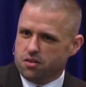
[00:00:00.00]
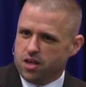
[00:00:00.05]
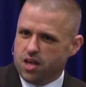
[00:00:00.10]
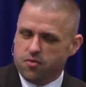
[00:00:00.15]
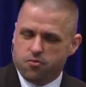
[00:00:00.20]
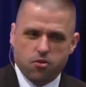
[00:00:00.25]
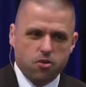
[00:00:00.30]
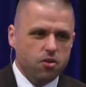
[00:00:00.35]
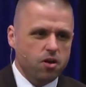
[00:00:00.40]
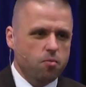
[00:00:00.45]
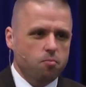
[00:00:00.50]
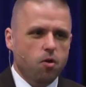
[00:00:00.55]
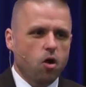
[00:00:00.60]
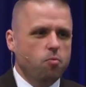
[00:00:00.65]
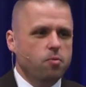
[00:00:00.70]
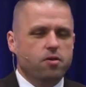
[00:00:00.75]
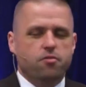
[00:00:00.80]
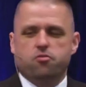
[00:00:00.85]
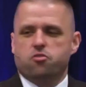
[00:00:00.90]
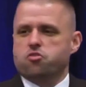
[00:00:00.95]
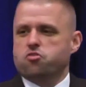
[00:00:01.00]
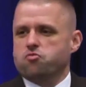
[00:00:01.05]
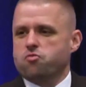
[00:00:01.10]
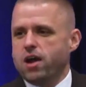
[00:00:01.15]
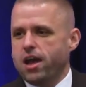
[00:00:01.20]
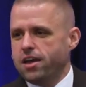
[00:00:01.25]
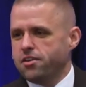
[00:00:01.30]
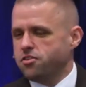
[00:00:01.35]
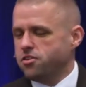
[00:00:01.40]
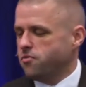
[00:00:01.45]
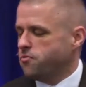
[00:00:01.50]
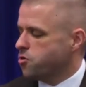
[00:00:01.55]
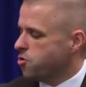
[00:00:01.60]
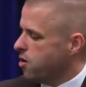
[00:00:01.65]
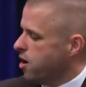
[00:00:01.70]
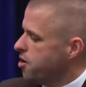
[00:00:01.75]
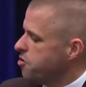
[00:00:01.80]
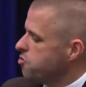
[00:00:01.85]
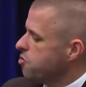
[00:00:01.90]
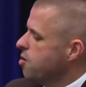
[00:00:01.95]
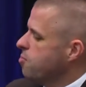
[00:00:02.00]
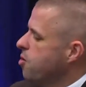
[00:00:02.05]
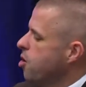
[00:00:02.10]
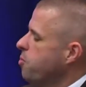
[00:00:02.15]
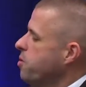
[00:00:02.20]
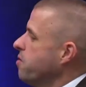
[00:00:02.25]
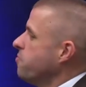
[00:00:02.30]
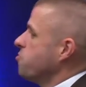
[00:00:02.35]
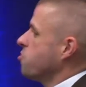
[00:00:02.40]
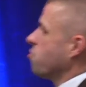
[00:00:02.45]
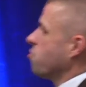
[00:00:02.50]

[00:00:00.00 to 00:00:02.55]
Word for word: If you're in a moment of stress, if you're under a moment of